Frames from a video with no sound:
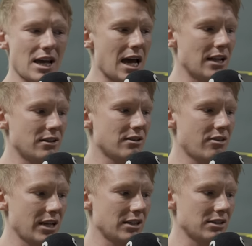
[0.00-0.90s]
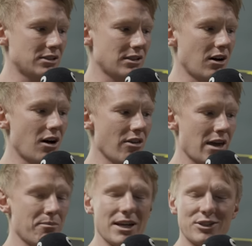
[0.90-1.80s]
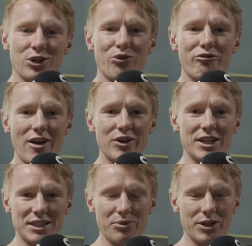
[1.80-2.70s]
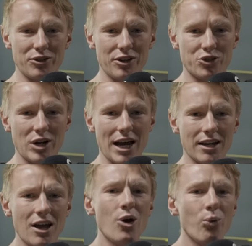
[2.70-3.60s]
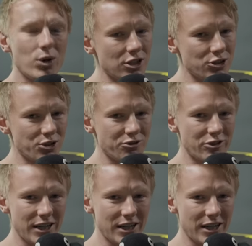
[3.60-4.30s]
and things are then made to look very easy when you're at the track, which I should have